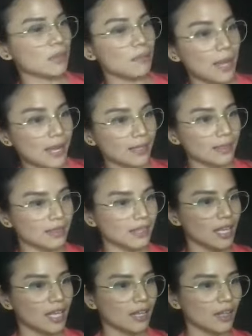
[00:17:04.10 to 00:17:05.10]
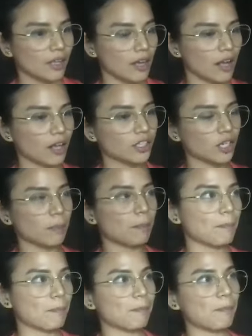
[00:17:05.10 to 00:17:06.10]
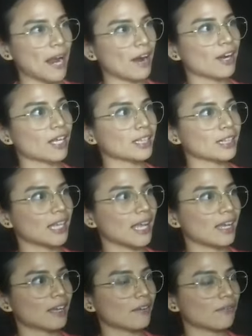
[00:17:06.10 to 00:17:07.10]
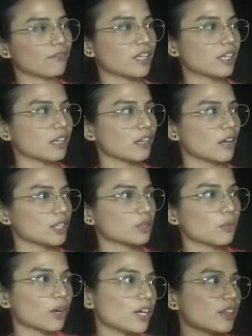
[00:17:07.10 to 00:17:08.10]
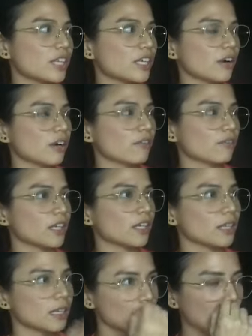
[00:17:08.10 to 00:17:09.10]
made your parent like feel unworthy or feel